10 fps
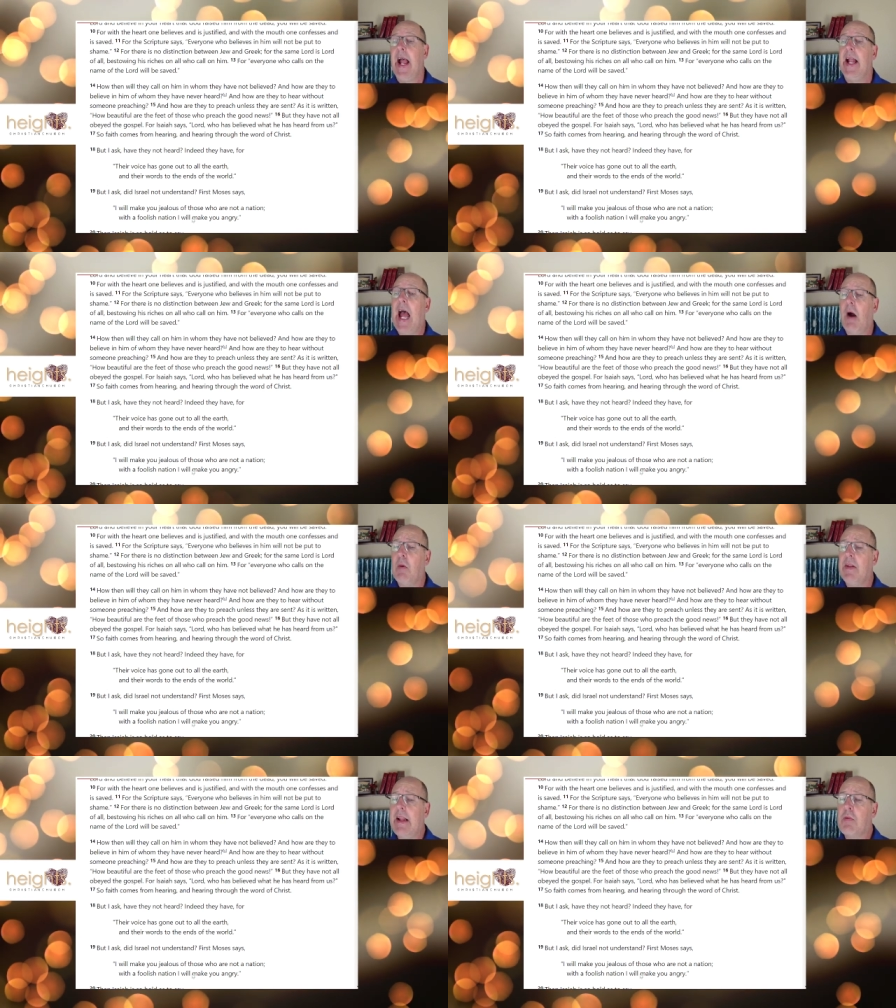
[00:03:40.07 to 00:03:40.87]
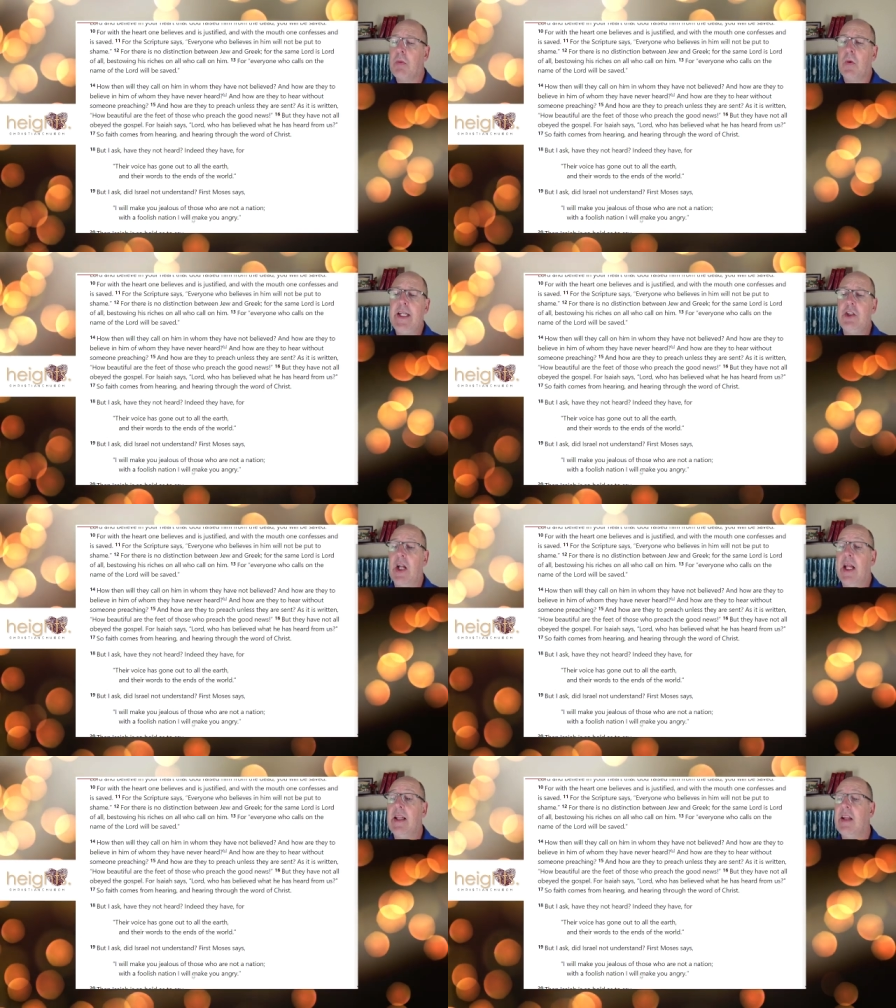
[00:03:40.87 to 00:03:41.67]
And how are they to preach
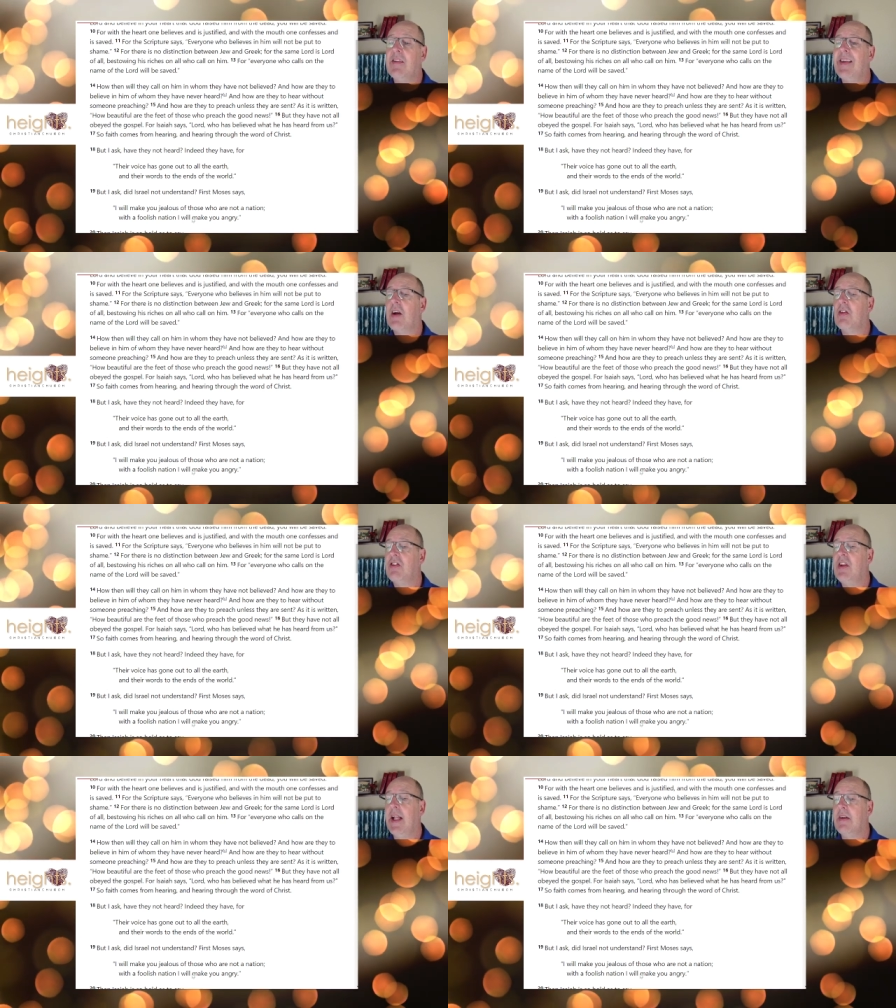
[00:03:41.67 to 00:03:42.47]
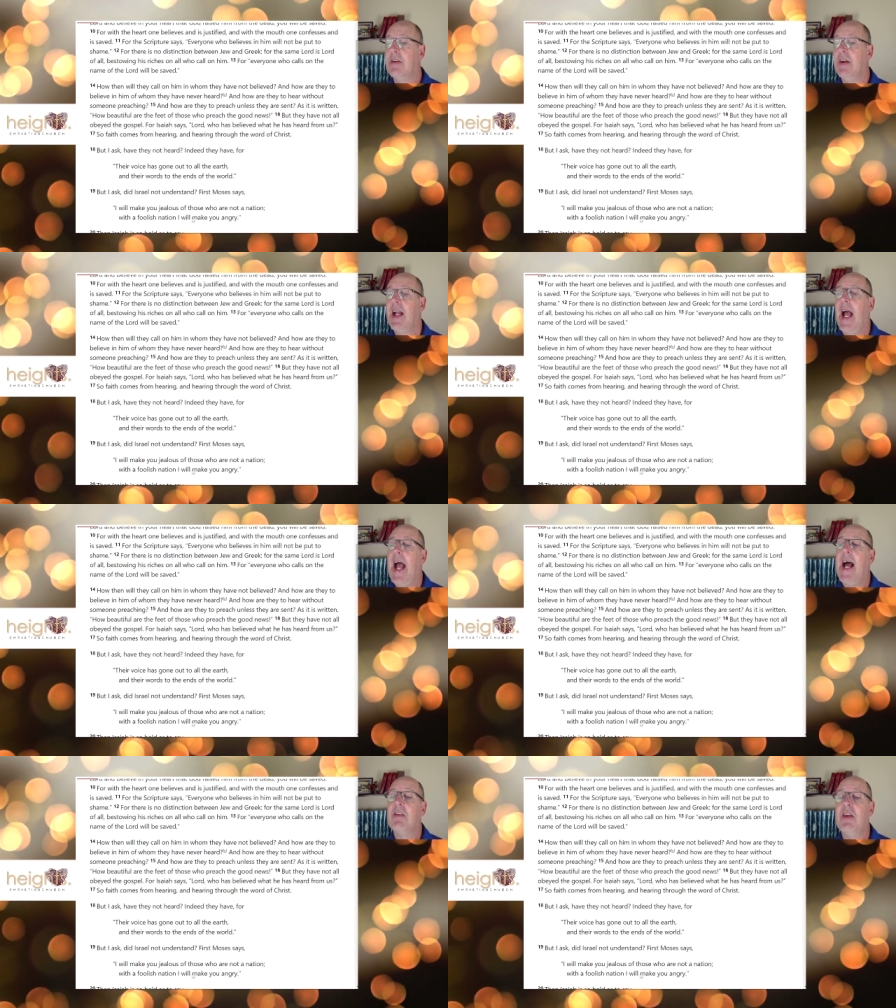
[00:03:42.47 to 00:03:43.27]
unless they are sent?
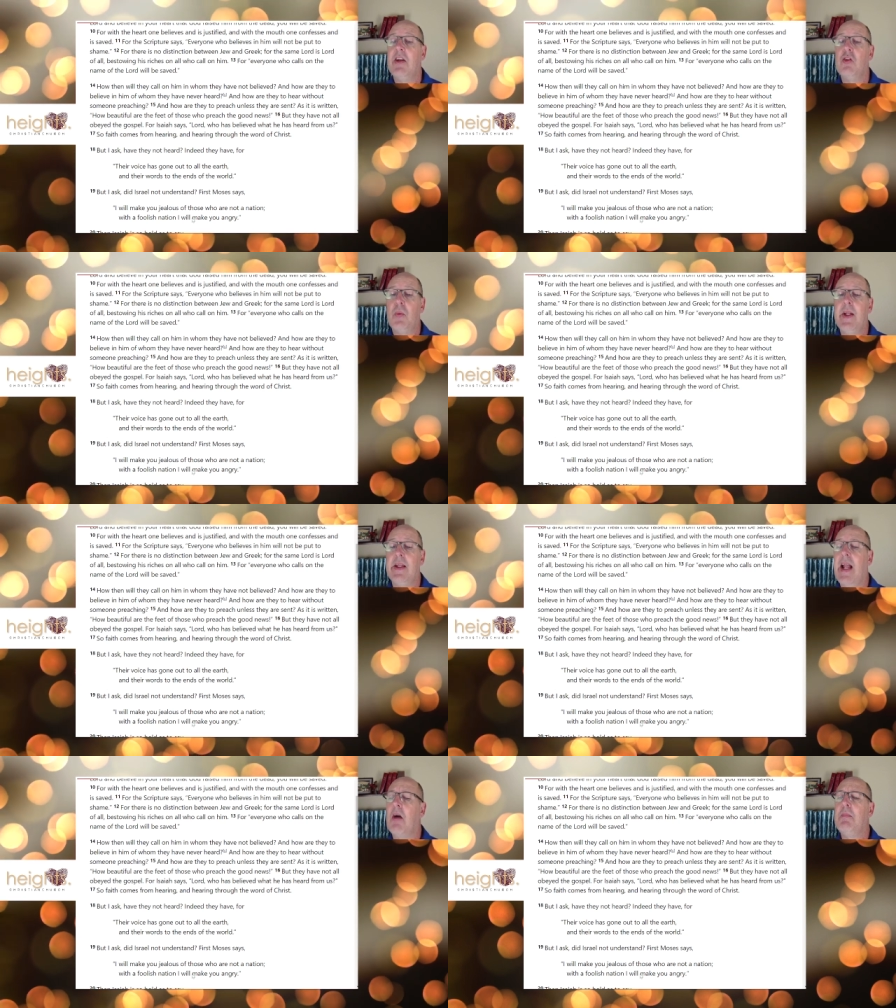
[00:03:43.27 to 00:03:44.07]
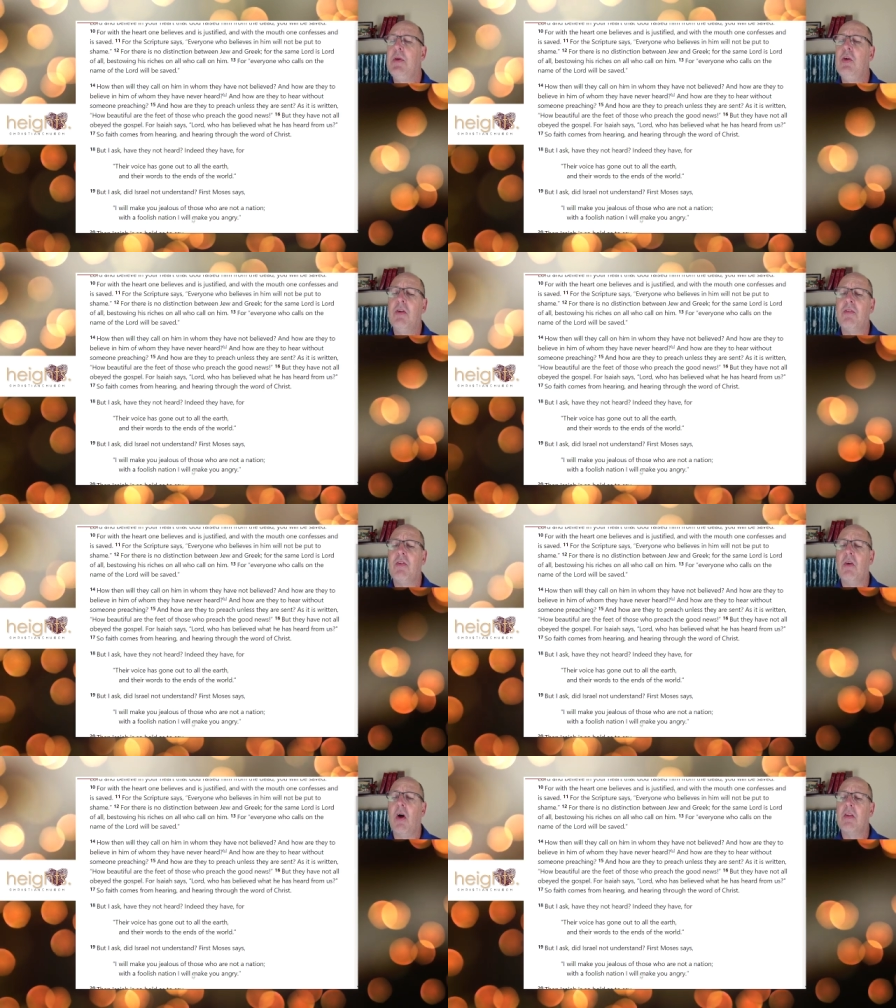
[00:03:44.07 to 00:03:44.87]
As it is written, How
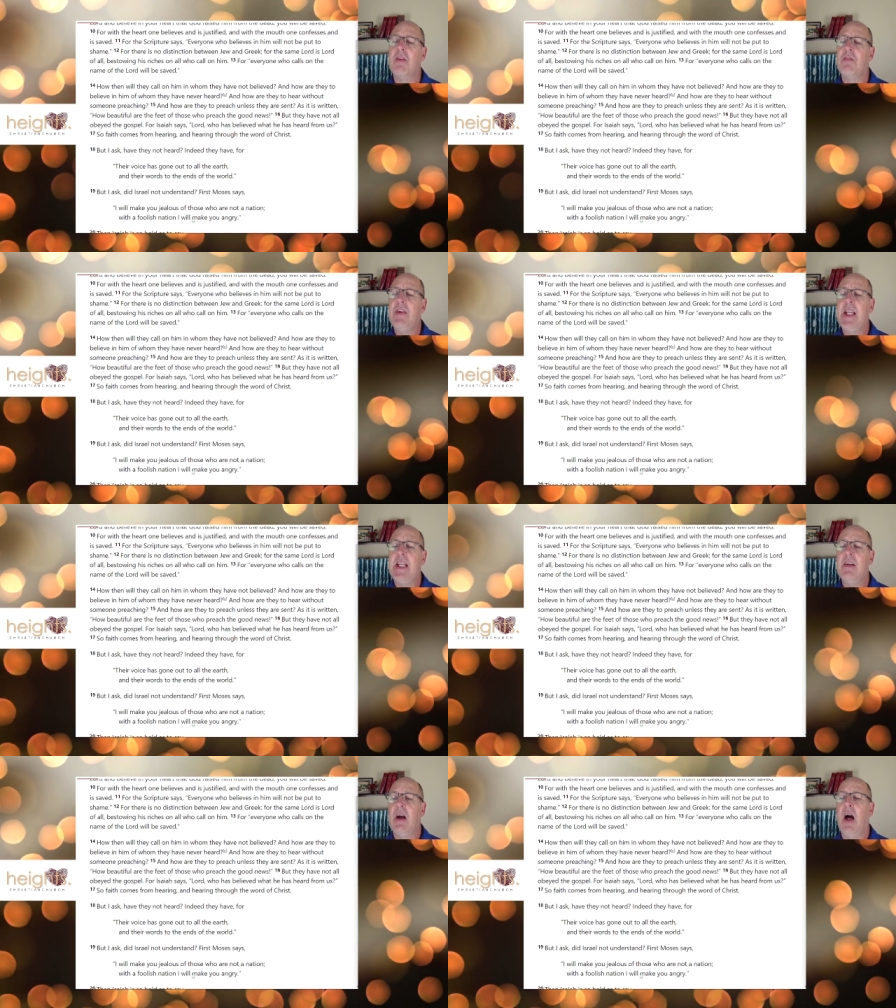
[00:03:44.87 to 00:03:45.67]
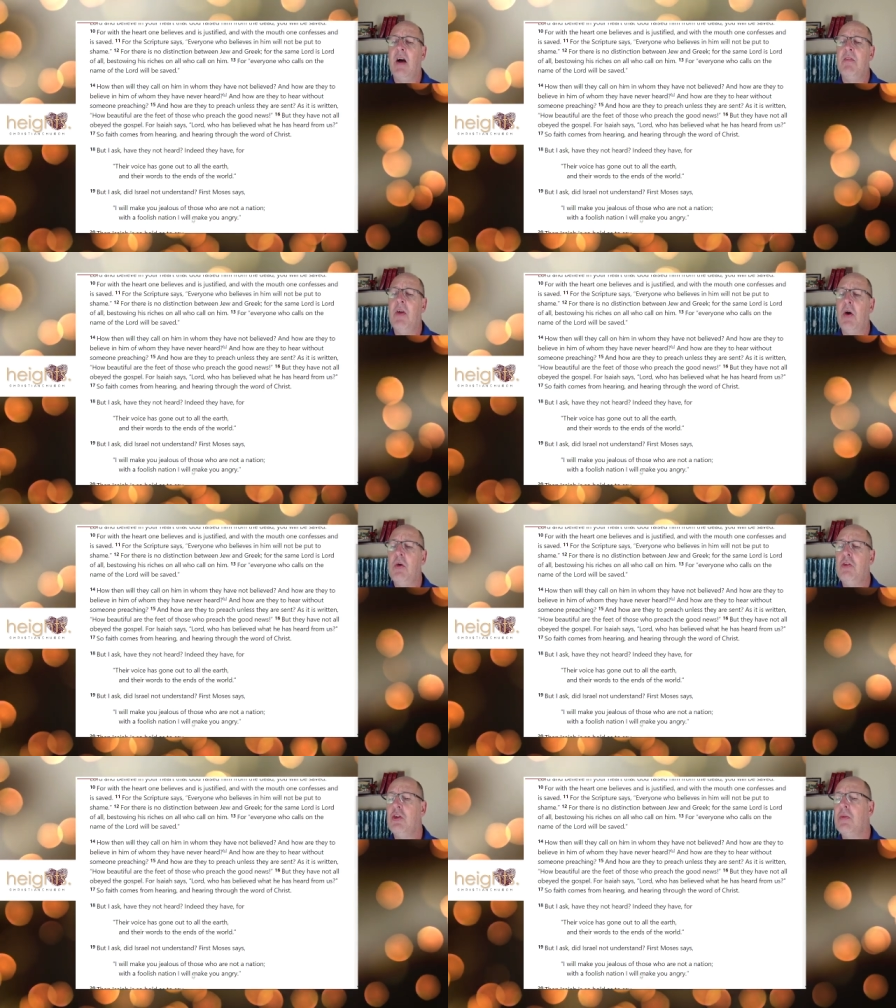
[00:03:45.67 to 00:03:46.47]
beautiful are the feet of
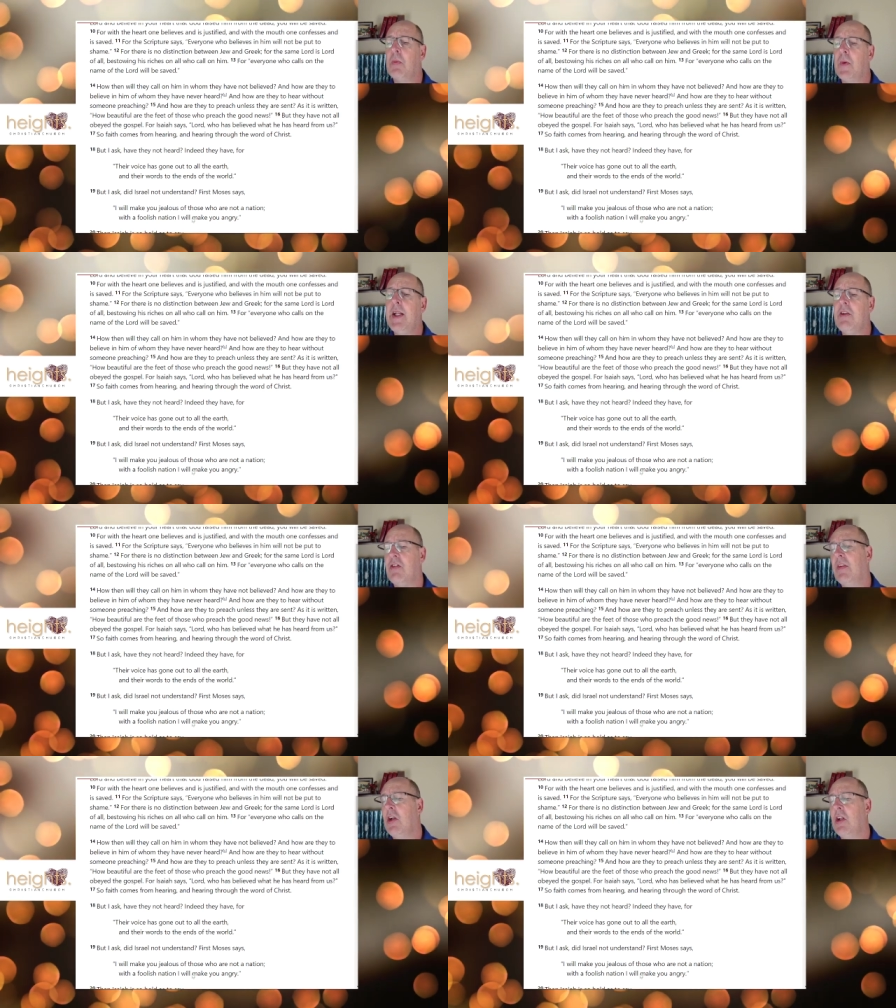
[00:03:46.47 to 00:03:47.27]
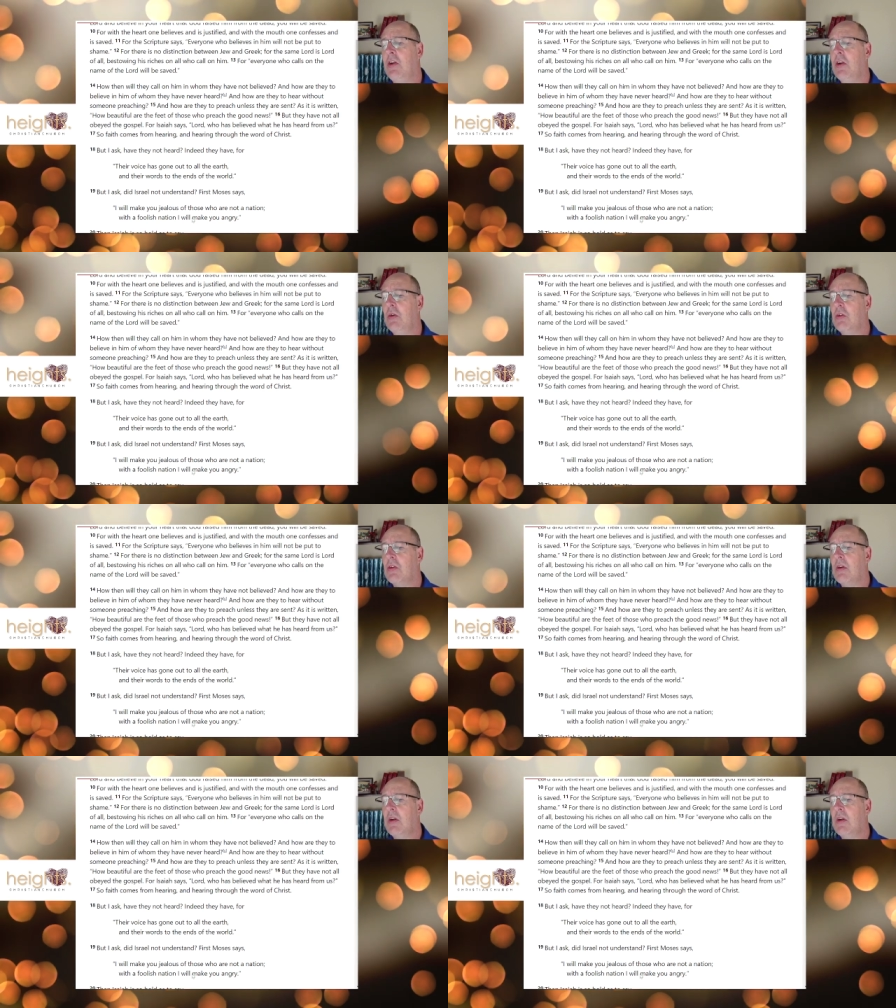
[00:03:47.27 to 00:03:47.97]
those who preach the good news.